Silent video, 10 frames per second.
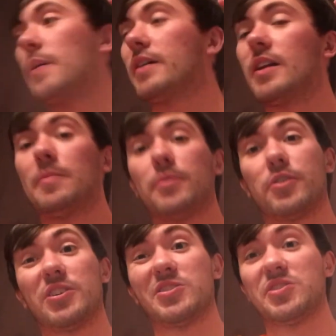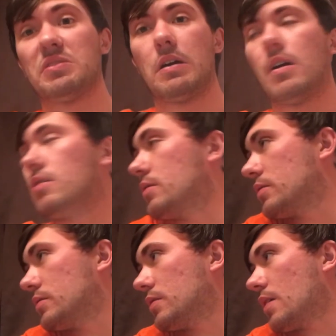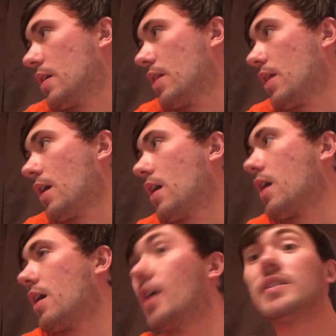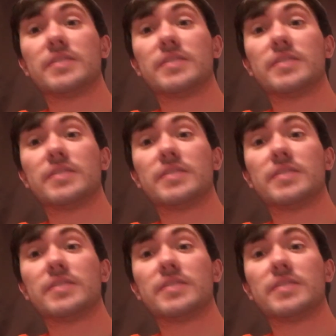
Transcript: probably gonna upload hers tonight.